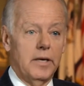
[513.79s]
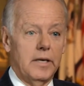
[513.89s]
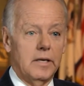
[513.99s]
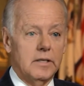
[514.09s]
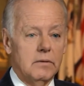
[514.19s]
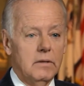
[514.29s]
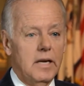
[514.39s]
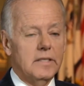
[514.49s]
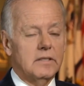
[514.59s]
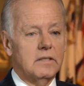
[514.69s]
And they say, well,
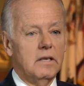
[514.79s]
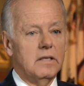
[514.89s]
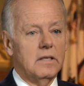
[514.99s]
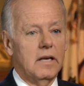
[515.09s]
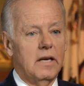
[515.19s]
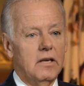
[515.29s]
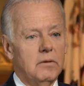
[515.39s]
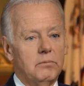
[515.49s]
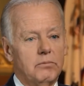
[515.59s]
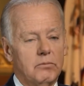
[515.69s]
that's done to
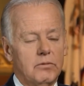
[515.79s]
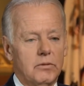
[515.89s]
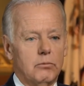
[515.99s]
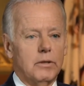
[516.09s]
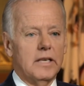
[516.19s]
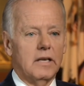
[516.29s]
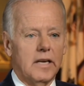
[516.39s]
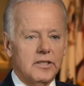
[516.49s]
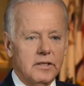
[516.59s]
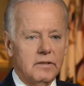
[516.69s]
help the
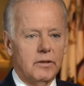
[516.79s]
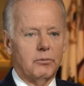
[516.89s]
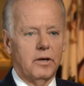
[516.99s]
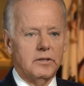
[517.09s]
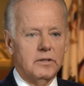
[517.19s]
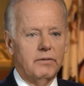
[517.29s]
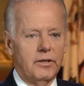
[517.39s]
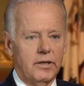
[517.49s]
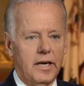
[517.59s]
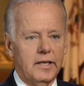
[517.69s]
re-election of the President of the
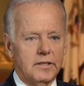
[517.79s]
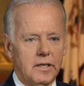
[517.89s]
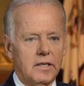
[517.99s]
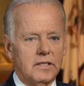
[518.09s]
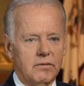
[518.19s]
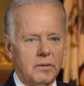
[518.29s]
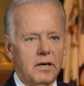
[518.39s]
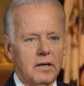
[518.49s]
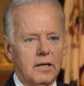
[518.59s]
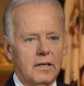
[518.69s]
United States of
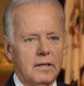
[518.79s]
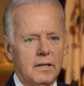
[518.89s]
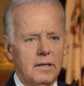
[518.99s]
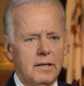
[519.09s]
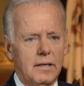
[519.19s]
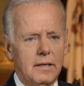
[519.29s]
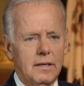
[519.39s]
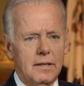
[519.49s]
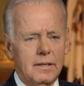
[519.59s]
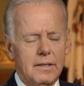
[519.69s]
America.
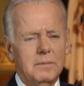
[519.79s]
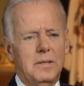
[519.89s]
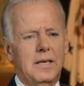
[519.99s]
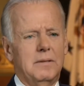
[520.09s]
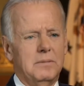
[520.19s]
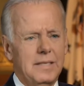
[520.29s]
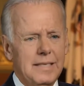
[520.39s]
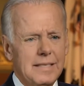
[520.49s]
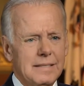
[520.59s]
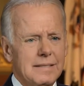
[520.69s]
Come on,
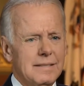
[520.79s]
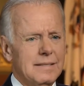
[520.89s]
man.